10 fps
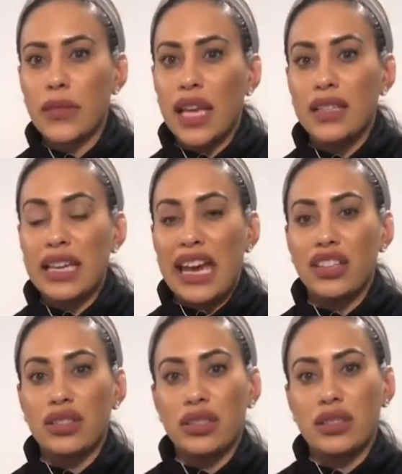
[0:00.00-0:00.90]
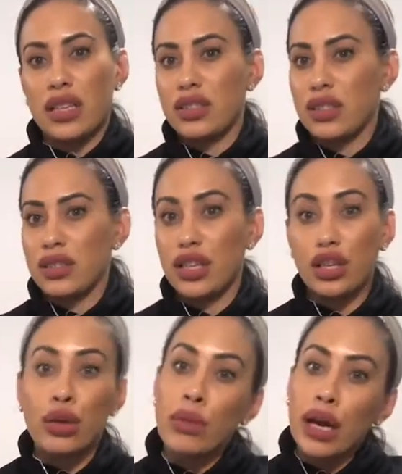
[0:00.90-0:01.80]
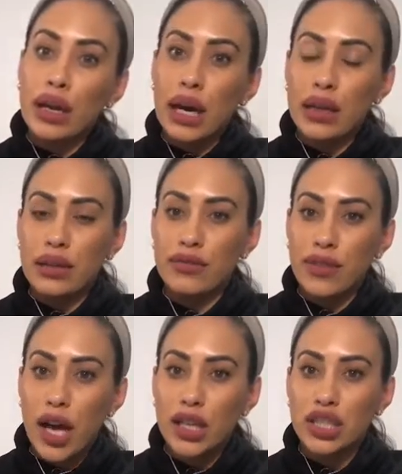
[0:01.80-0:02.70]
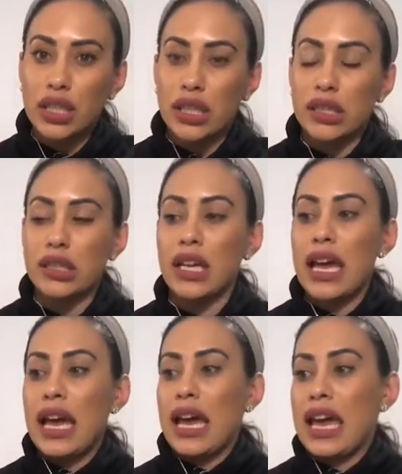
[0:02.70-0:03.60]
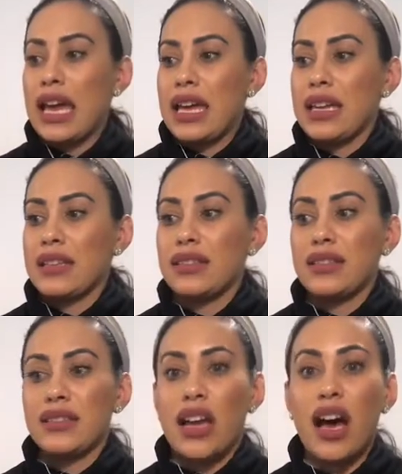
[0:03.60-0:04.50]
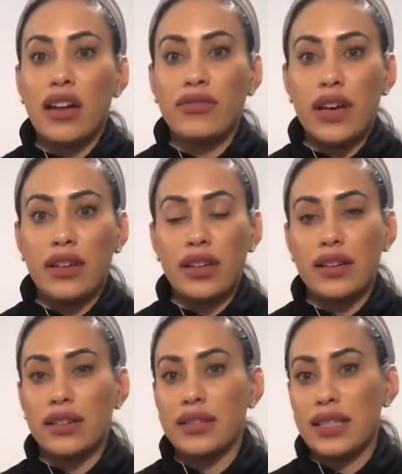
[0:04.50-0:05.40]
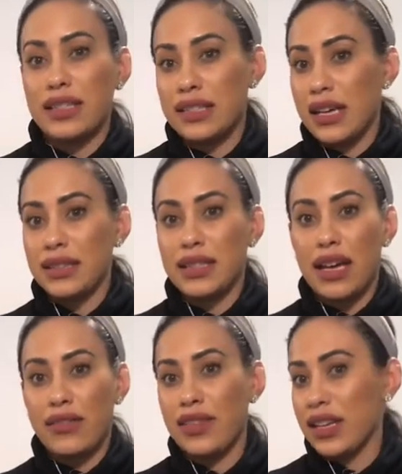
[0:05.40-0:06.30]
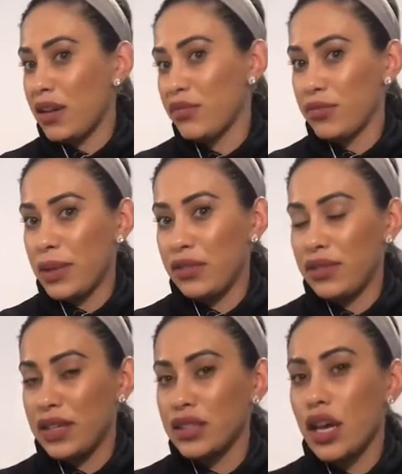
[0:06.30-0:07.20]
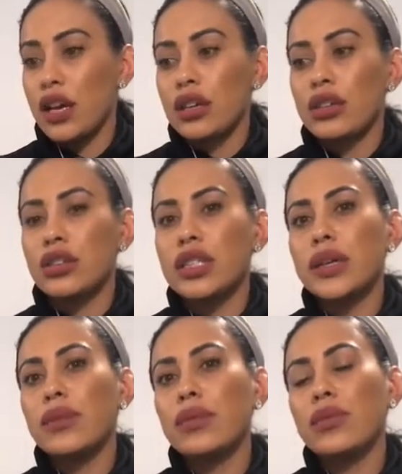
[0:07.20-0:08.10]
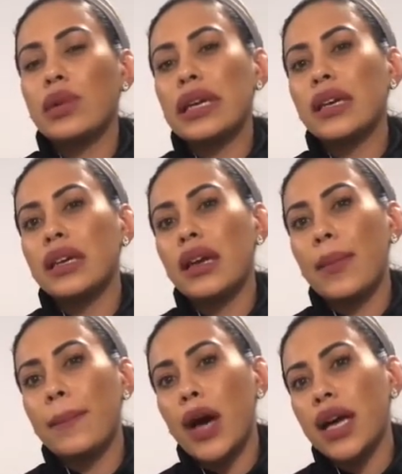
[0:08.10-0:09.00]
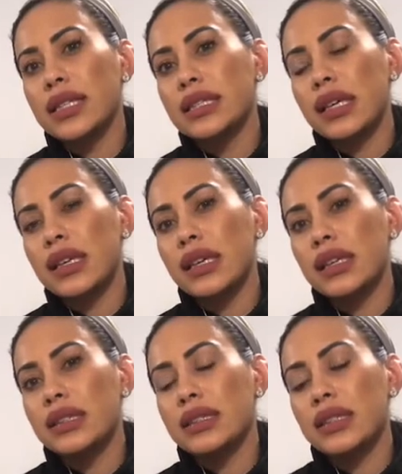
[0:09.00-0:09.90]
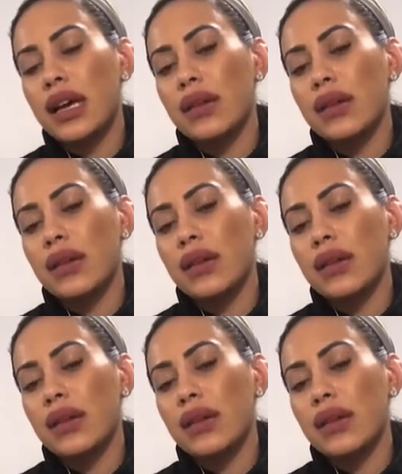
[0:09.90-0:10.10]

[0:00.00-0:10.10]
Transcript: indications such as acute myocardial infarction and heart failure, because it does have a number of benefits. Usually we might see this